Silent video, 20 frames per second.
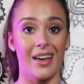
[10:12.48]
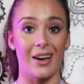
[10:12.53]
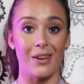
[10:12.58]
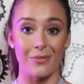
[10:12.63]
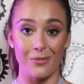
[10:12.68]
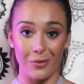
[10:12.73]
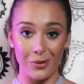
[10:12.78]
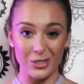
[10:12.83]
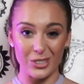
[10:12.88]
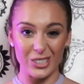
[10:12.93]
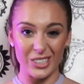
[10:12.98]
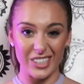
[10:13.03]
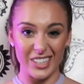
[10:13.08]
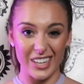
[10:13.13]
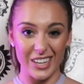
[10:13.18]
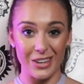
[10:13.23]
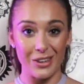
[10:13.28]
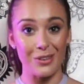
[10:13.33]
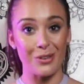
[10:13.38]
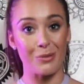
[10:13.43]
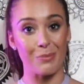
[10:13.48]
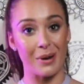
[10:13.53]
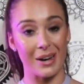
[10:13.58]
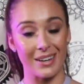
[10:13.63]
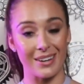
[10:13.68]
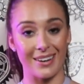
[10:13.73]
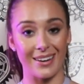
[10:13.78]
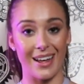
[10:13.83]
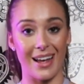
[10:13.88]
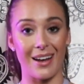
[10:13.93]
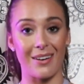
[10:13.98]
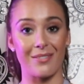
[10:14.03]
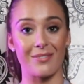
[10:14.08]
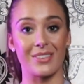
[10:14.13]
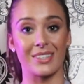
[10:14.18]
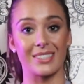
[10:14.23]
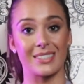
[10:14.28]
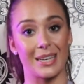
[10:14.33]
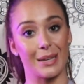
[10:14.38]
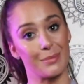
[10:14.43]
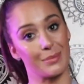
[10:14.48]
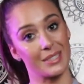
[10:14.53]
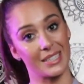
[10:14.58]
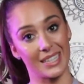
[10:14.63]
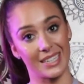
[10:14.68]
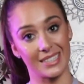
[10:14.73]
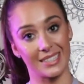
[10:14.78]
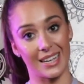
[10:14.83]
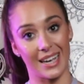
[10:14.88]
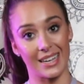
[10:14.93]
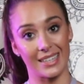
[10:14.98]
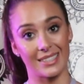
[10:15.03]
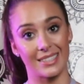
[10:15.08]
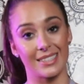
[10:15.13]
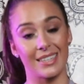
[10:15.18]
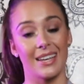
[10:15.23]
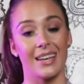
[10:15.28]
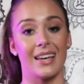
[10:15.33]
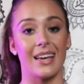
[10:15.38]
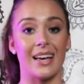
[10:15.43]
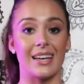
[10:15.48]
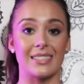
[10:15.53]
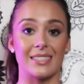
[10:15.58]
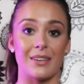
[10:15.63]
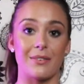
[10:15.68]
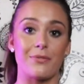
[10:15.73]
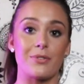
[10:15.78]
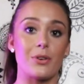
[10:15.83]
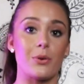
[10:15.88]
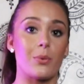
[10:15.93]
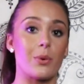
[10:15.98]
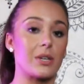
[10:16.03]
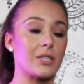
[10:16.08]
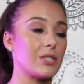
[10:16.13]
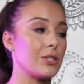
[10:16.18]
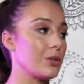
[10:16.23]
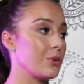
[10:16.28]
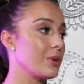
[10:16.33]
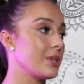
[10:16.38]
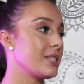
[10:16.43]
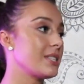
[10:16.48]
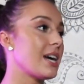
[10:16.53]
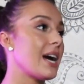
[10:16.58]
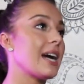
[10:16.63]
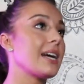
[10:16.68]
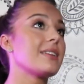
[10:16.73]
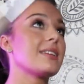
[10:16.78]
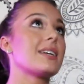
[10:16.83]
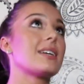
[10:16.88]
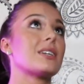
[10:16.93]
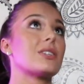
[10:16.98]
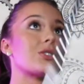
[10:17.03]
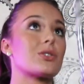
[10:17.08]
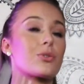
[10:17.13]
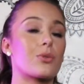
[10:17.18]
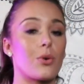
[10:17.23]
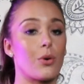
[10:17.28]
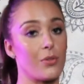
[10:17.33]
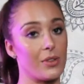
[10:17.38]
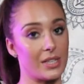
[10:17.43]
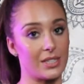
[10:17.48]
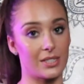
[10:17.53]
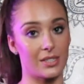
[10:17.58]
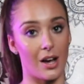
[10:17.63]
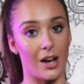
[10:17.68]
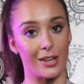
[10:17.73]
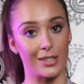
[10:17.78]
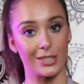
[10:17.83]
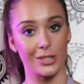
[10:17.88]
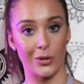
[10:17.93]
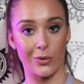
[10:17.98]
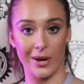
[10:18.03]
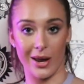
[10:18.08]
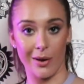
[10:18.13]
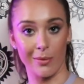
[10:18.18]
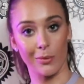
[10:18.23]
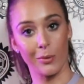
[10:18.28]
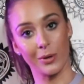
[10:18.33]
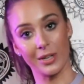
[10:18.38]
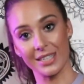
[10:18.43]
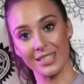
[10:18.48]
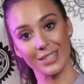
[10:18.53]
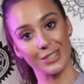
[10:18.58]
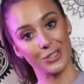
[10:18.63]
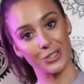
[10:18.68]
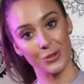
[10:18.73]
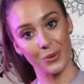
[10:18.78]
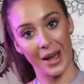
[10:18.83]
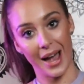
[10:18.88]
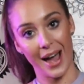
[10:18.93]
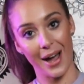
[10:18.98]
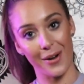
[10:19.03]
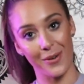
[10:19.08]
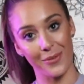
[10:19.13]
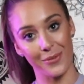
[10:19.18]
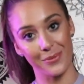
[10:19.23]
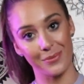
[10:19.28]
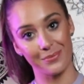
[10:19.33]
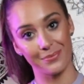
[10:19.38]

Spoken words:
unfortunately, you might not have the same success as if you were to tightly control this toss. So now I'm going to teach you how.